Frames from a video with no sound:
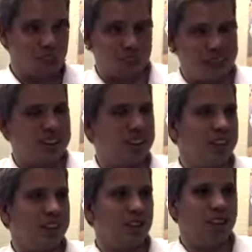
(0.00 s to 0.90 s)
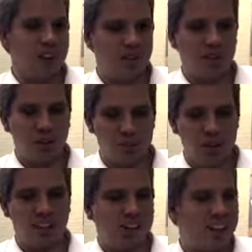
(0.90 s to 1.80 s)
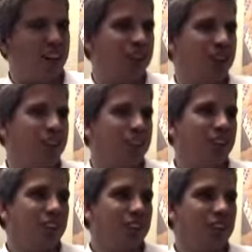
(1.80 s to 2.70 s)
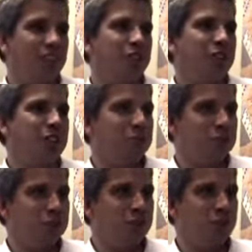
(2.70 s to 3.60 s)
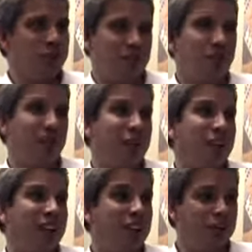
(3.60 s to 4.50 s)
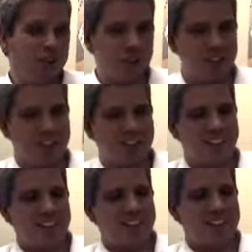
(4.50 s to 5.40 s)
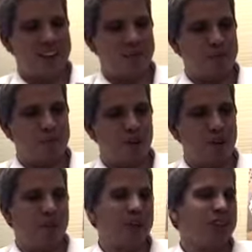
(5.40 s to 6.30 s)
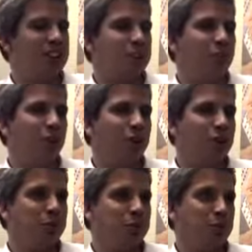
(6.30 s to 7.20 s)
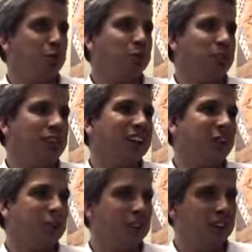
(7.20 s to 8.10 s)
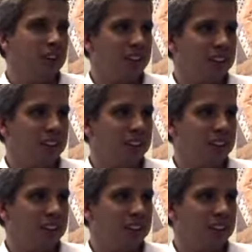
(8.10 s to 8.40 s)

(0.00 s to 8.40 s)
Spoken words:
already said, you have to remain current. Yes. You have to do something new. You have to remain different. I believe this is a market which is almost unlimited.